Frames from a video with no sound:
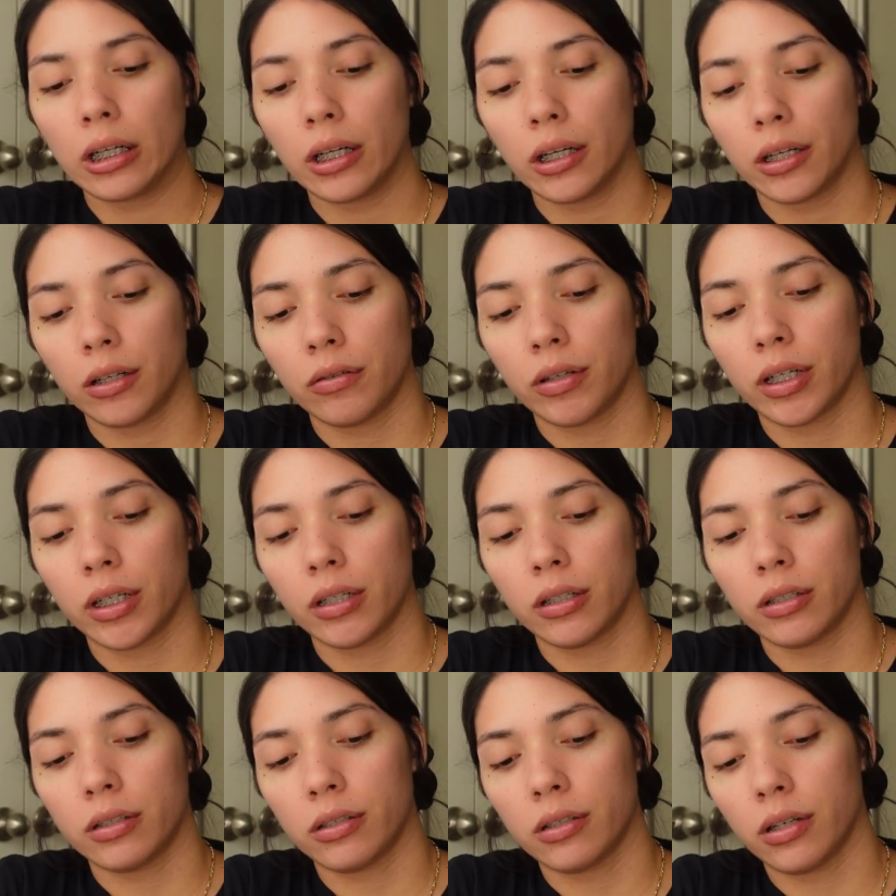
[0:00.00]

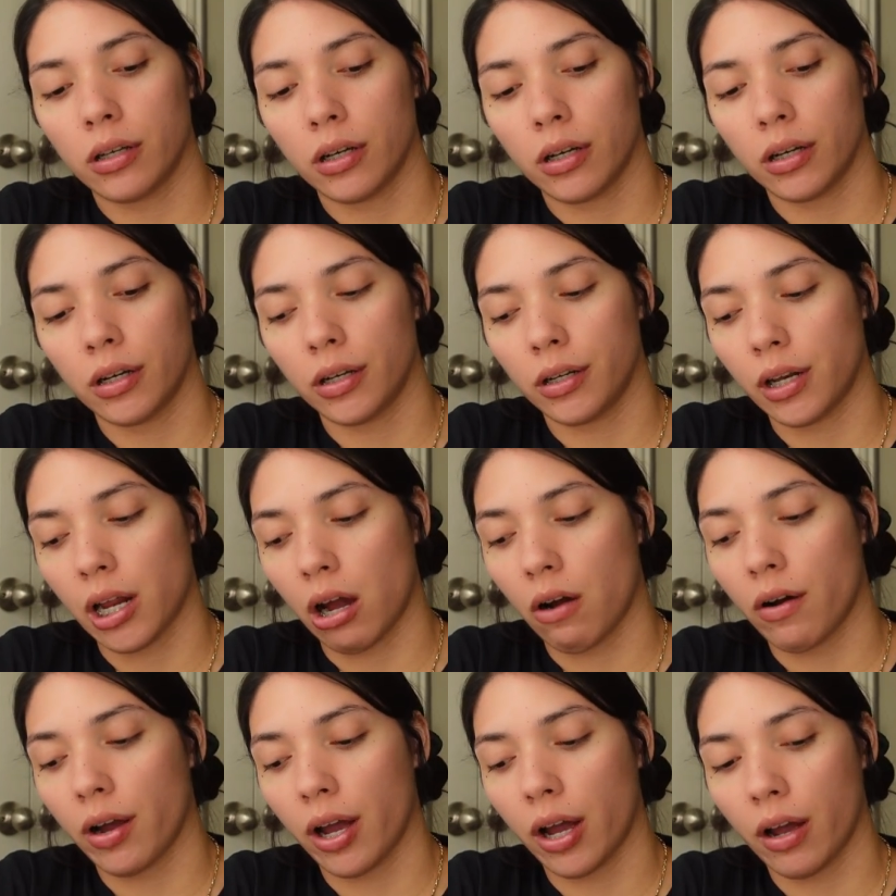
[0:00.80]
Anyways,
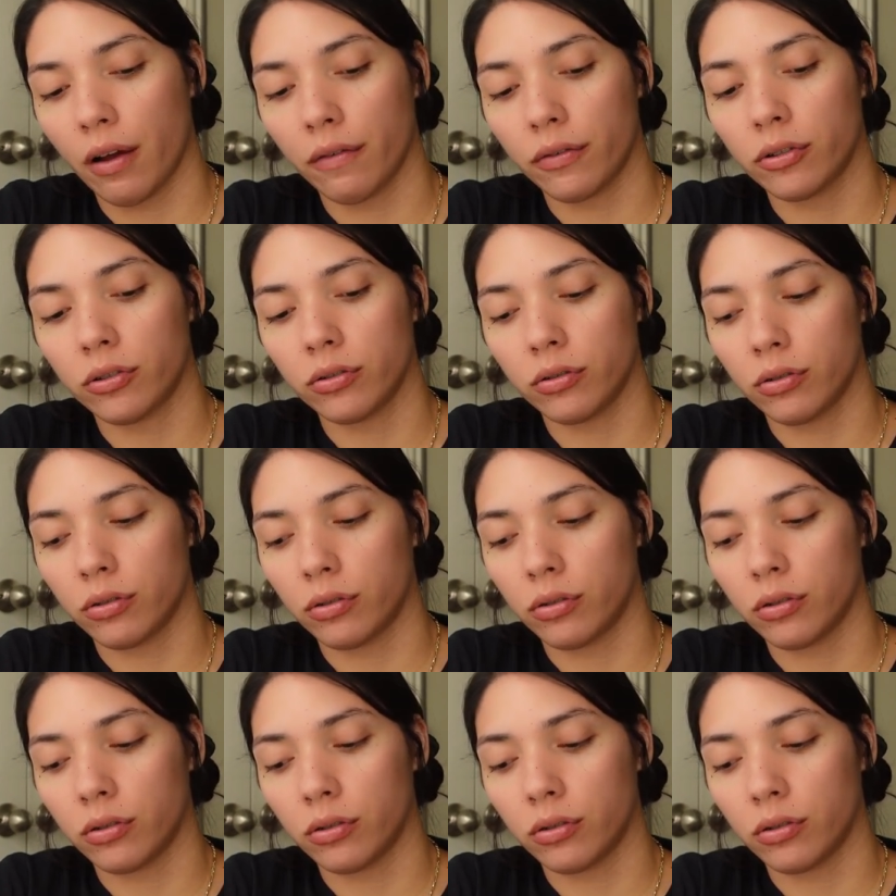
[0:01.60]
now I have to